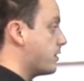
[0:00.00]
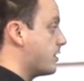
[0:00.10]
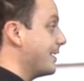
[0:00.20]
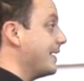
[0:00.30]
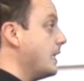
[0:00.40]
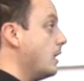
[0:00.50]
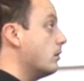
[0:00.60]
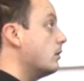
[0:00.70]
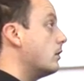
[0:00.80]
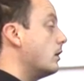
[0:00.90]
C,
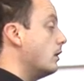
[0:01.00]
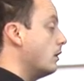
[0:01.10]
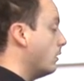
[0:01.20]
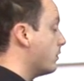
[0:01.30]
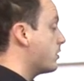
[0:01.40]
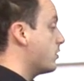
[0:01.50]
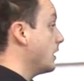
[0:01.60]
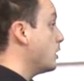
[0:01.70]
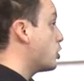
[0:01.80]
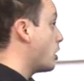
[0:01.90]

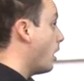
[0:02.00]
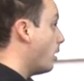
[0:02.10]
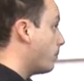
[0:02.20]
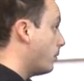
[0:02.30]
C sharp,